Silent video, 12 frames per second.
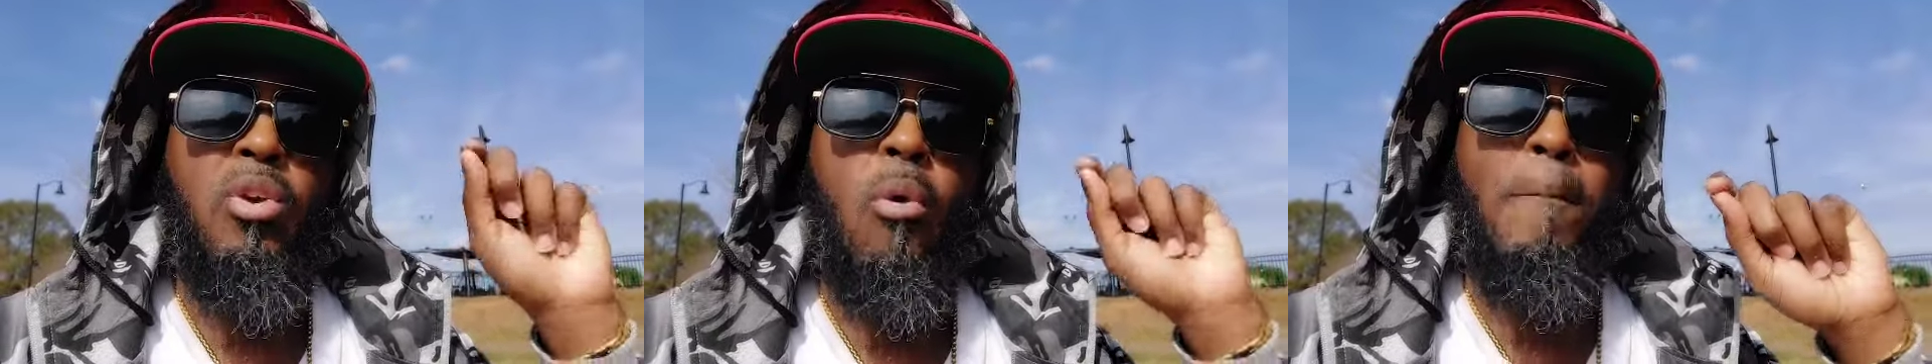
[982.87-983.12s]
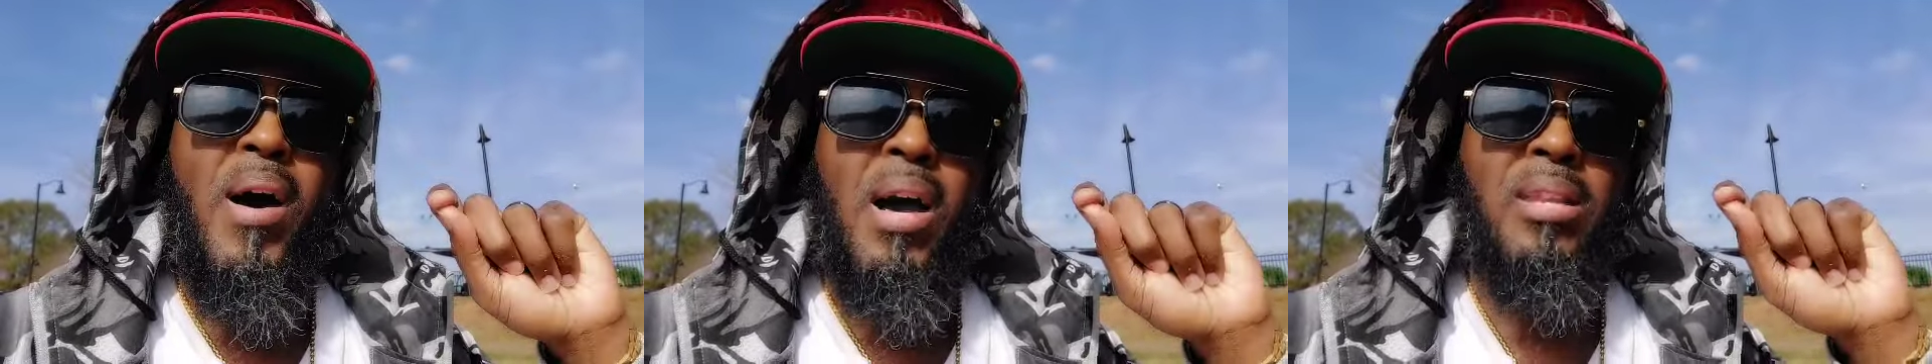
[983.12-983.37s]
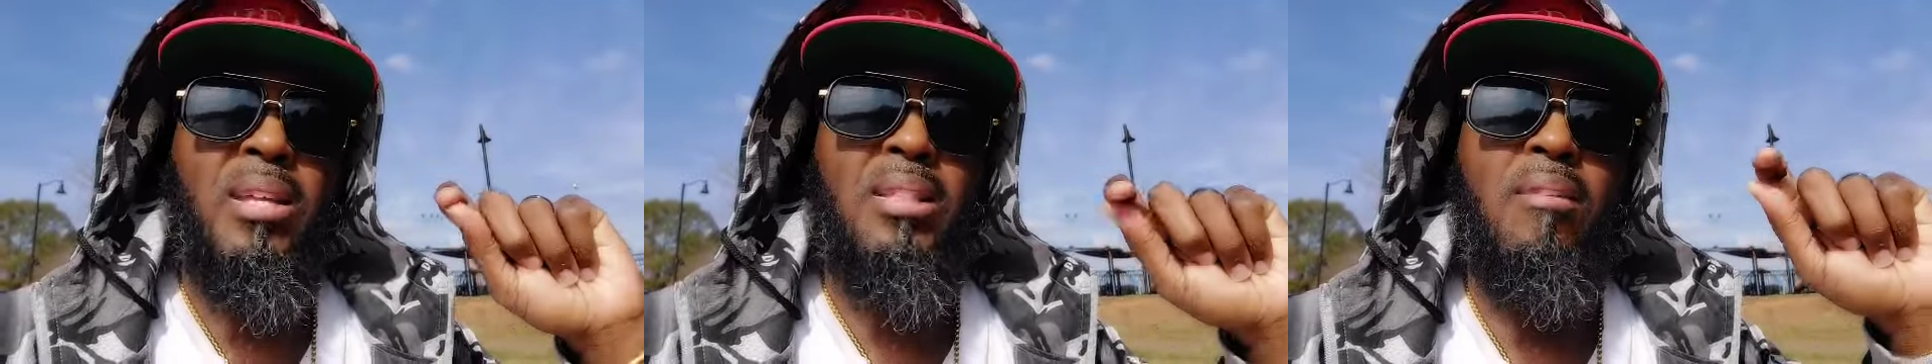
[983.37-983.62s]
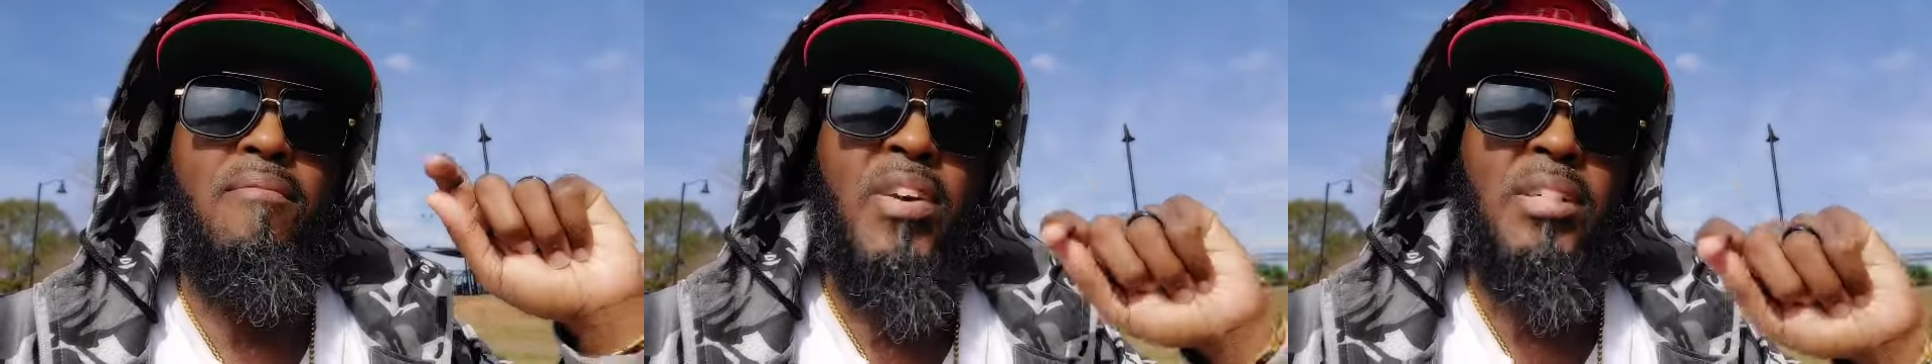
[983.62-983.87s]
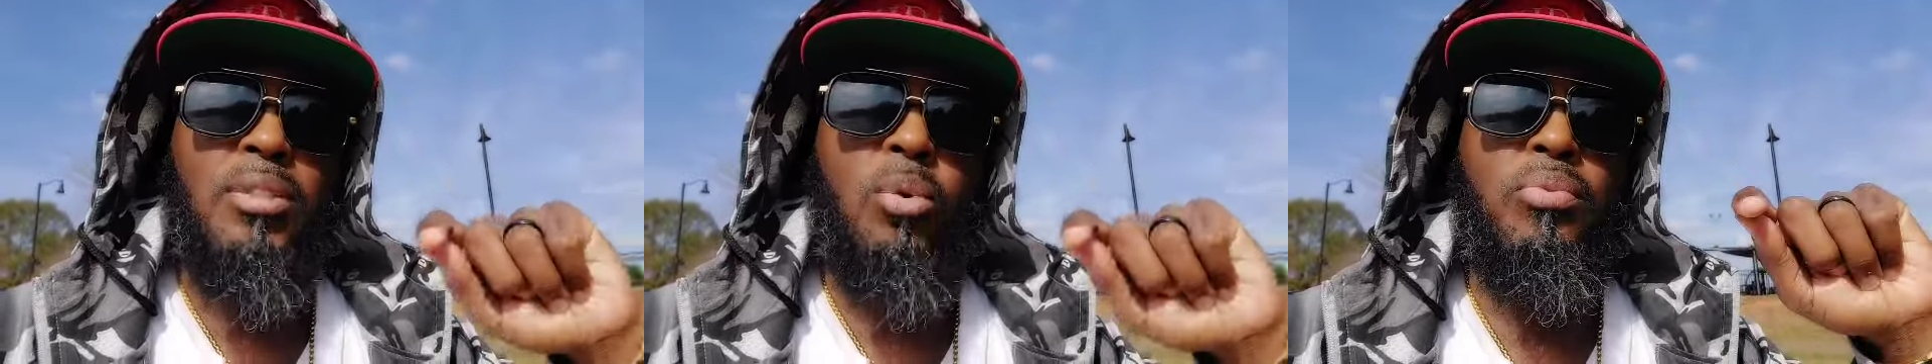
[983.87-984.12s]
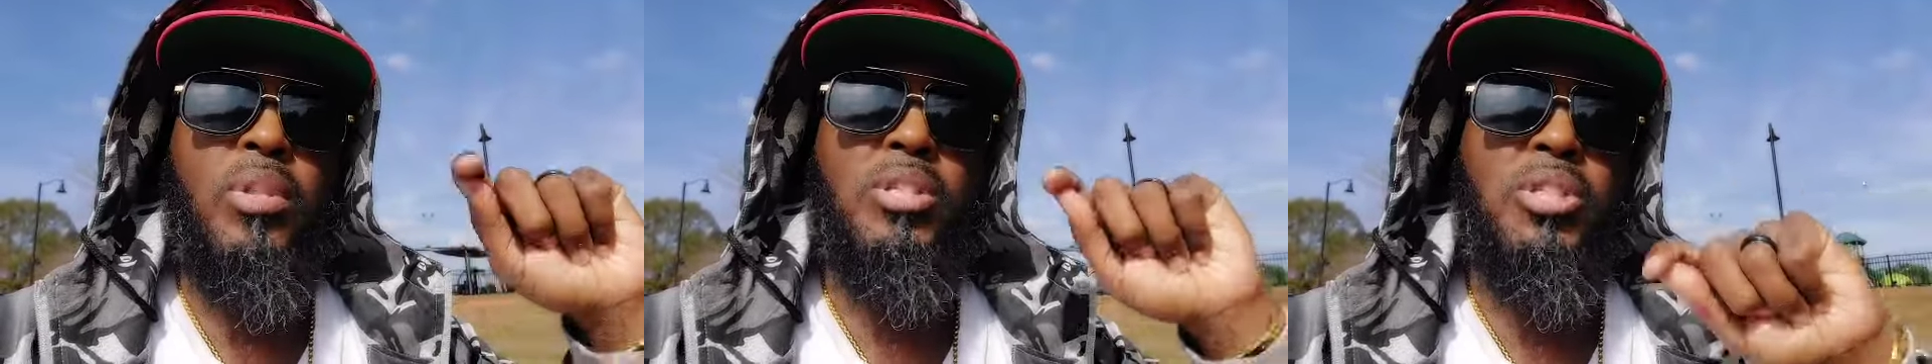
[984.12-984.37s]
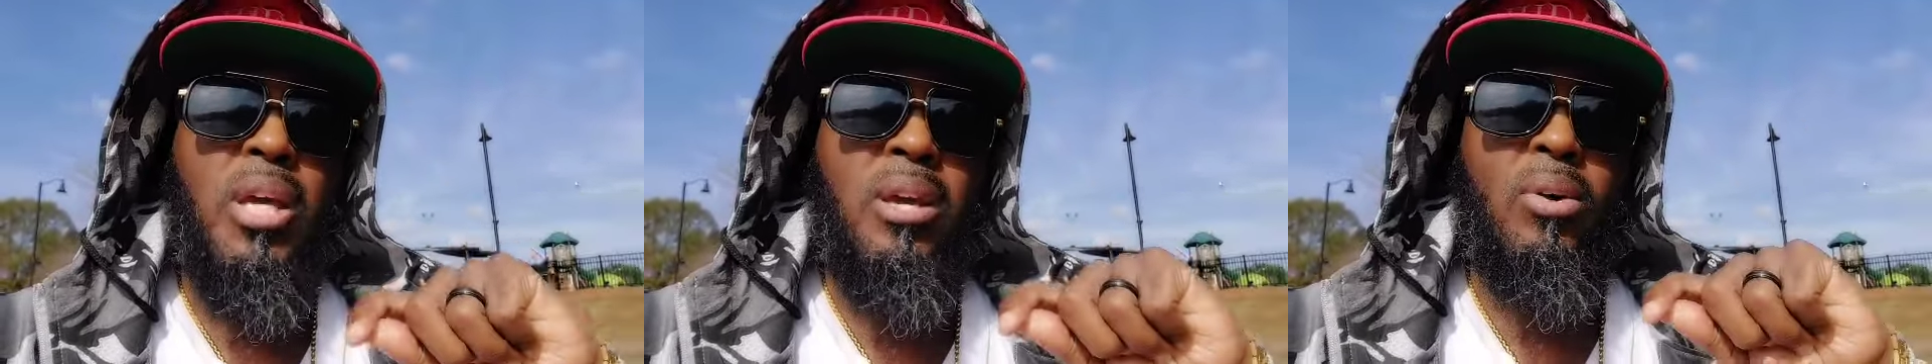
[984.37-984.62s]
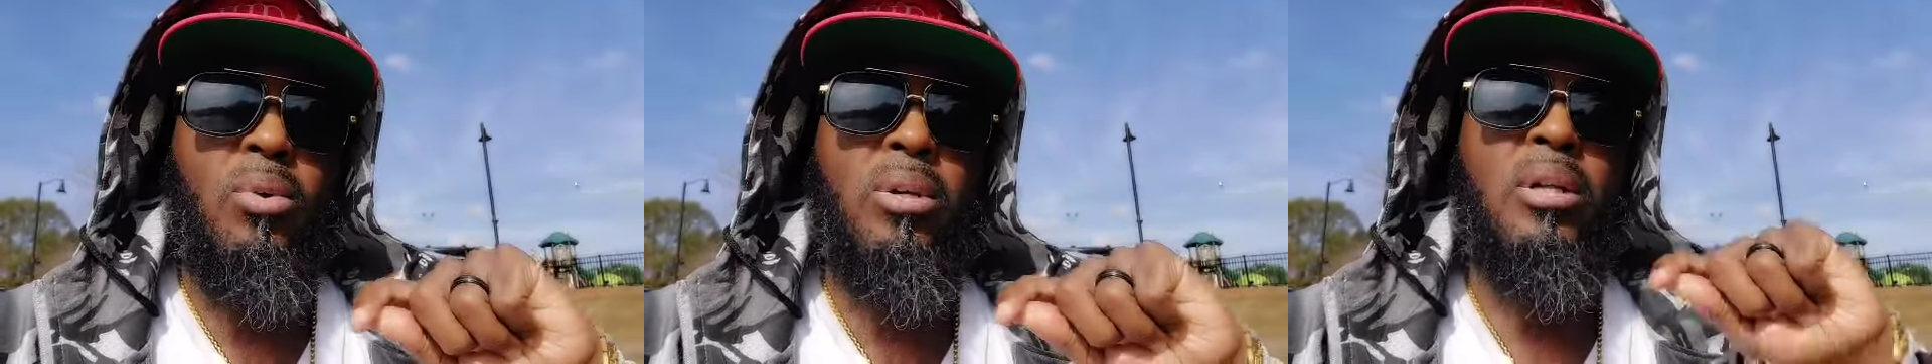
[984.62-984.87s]
your body, the vessel, the
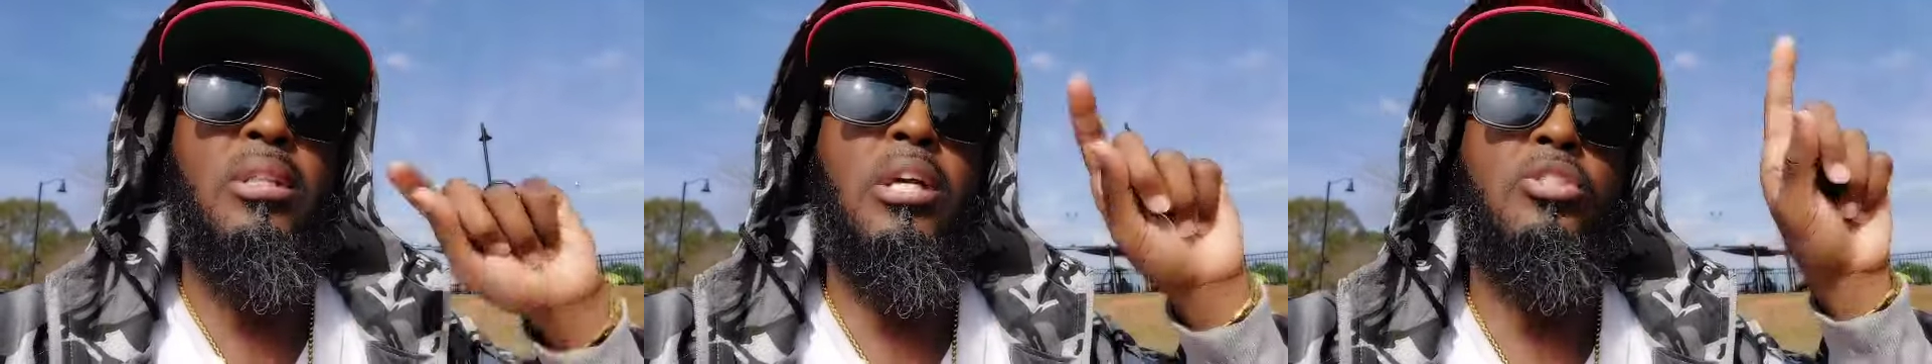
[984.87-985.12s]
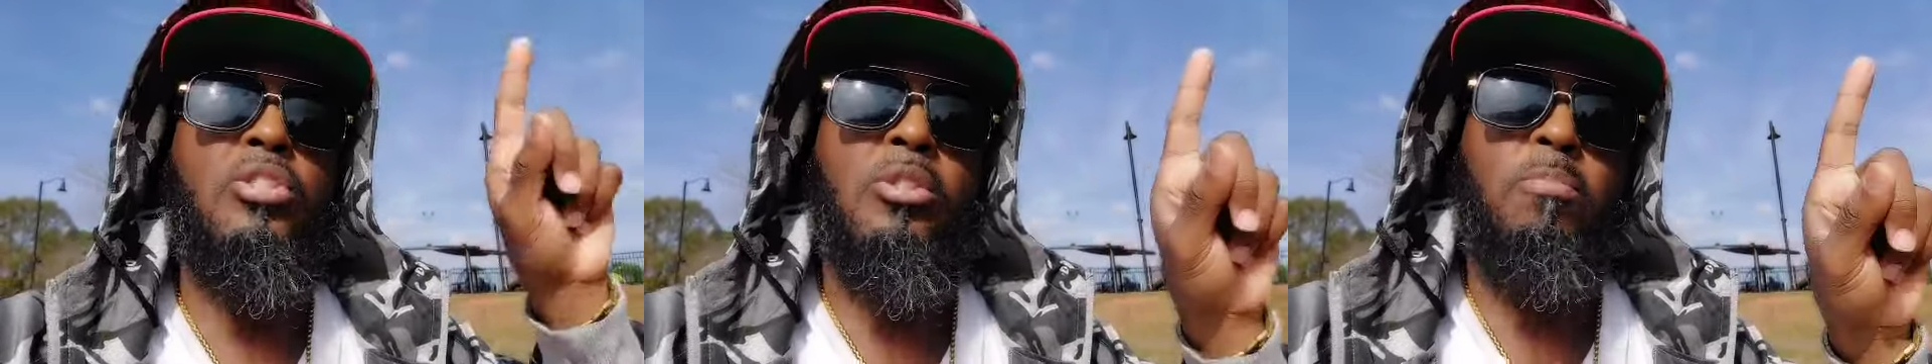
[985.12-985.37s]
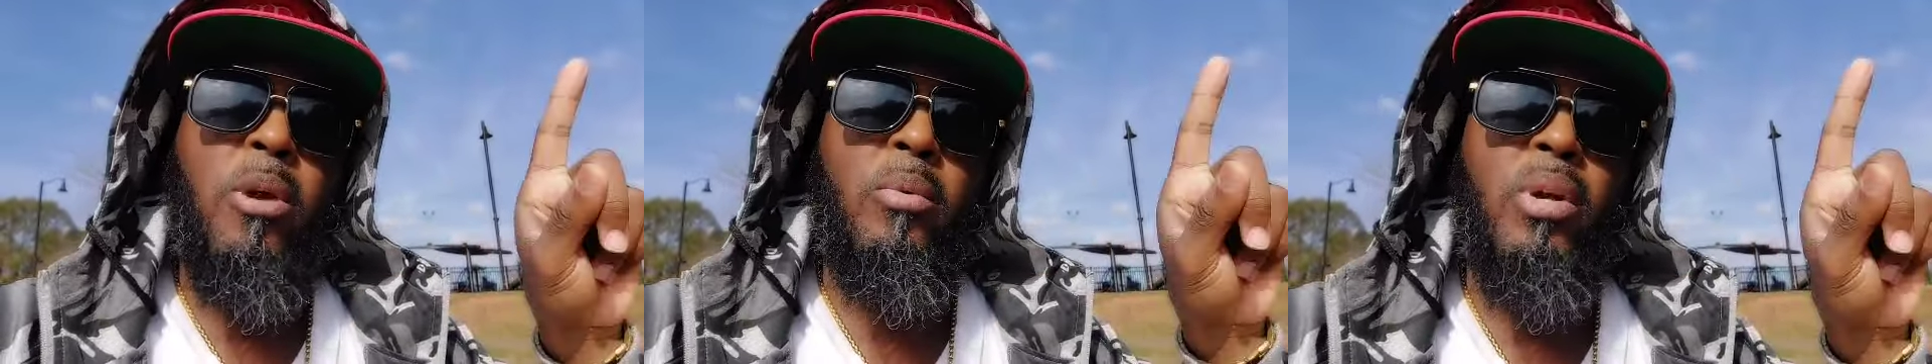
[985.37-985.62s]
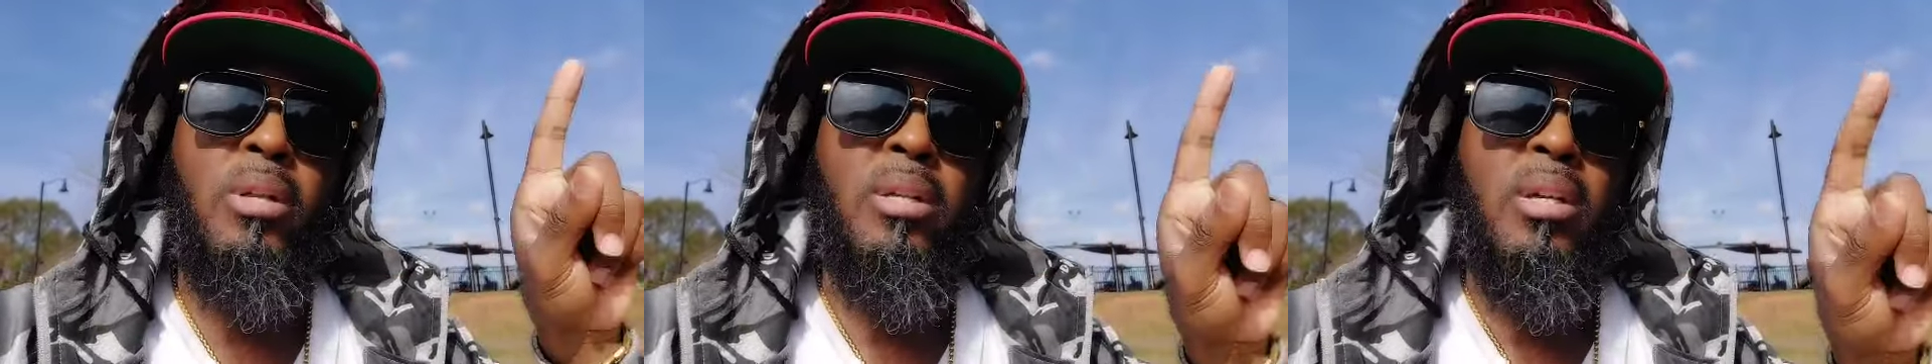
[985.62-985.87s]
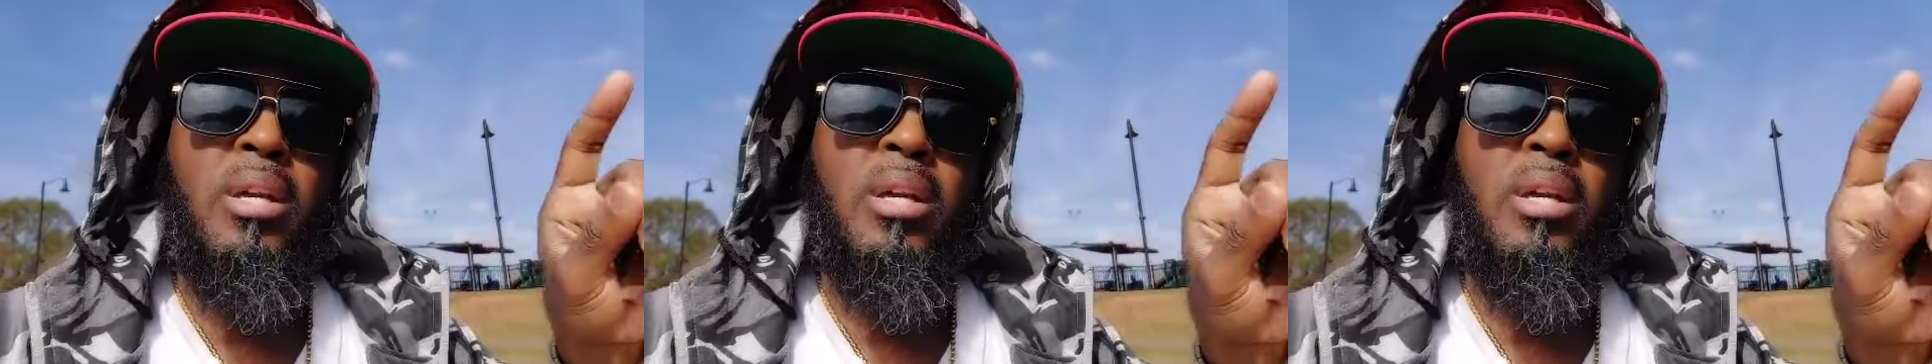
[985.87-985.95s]
shell that your spirit